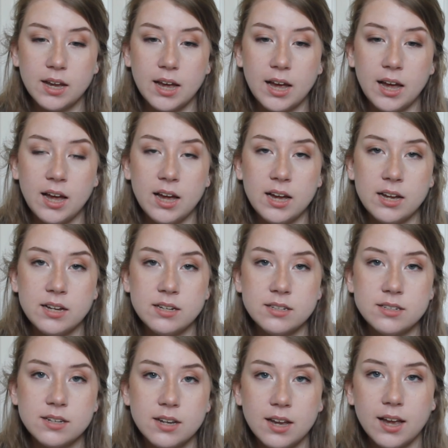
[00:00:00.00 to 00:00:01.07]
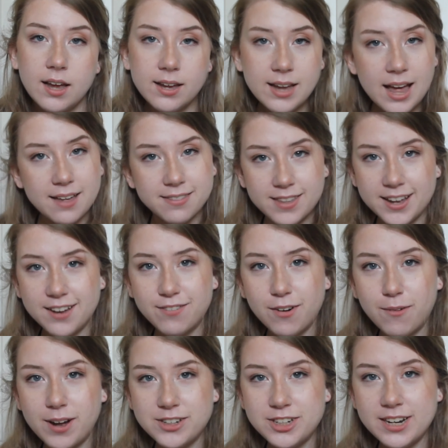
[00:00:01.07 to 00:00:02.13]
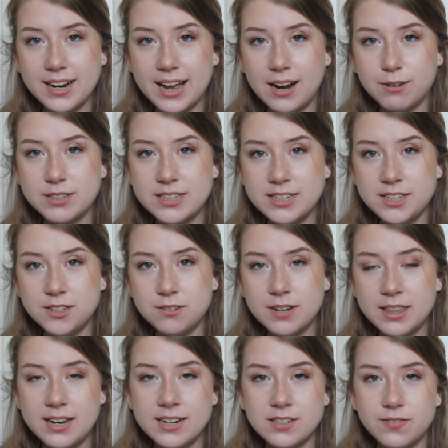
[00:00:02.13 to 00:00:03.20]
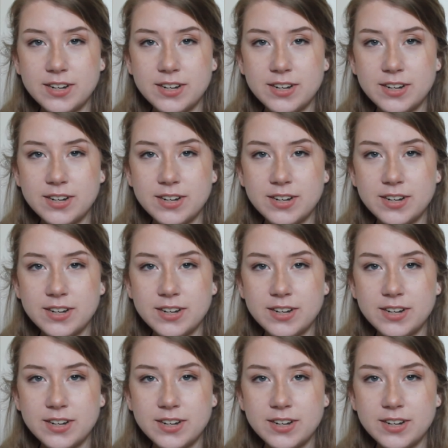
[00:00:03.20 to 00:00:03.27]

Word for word: and yeah, thank you for watching, and I'll see you in the next